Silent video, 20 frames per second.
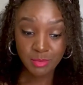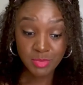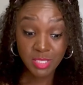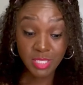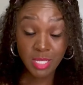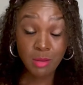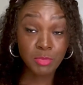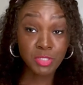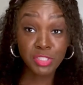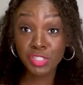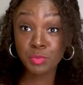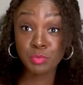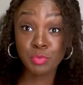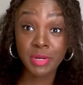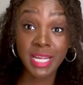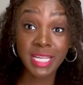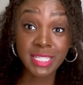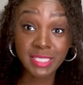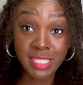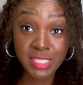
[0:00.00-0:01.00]
Some are just
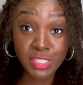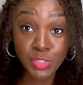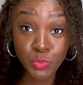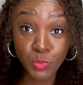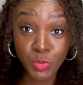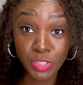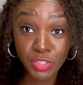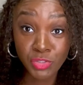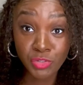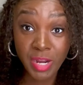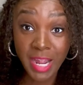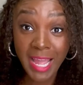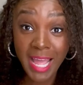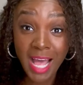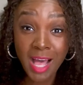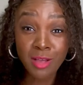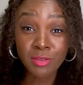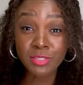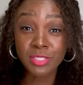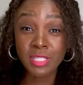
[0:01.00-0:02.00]
brands I just want to try
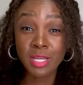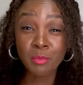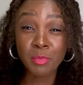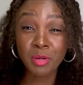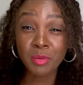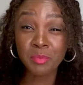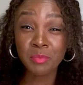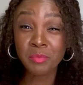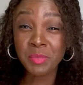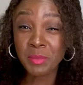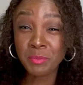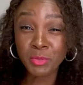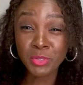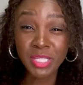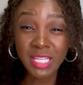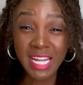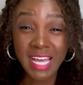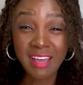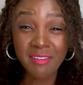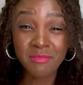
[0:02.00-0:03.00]
out. Some are people
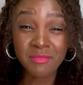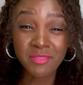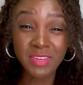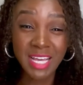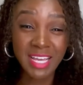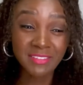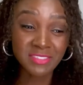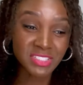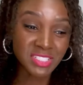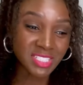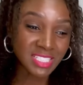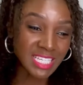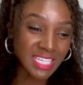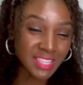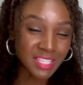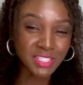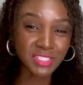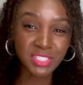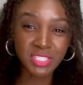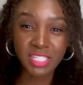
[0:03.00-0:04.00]
that I've seen
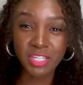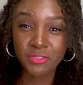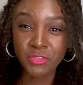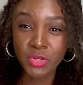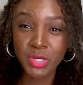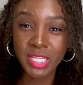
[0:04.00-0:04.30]
their stuff on